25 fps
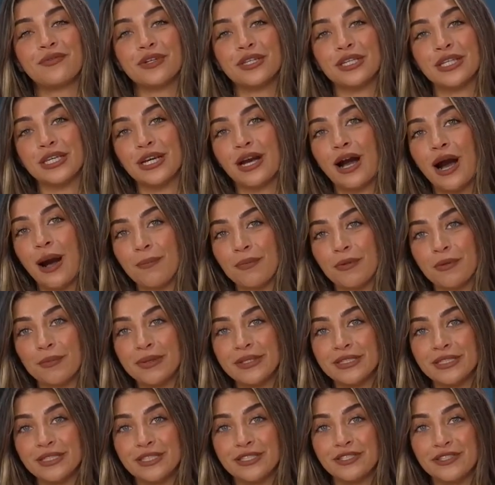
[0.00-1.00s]
really
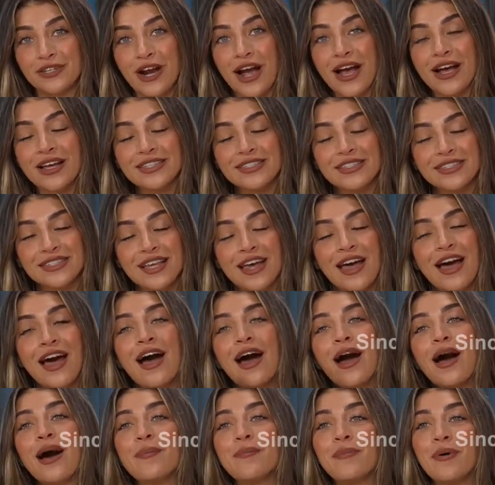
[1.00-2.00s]
complements the dress.
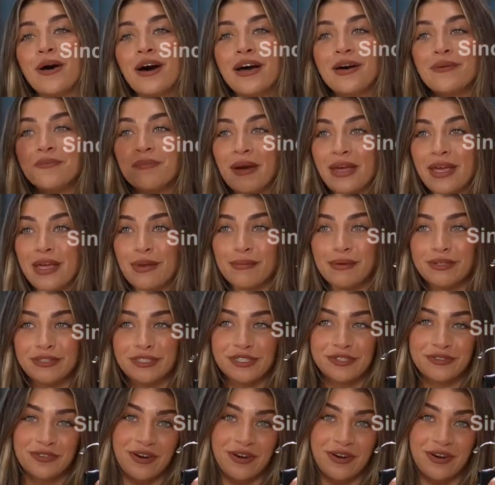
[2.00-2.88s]
But my image is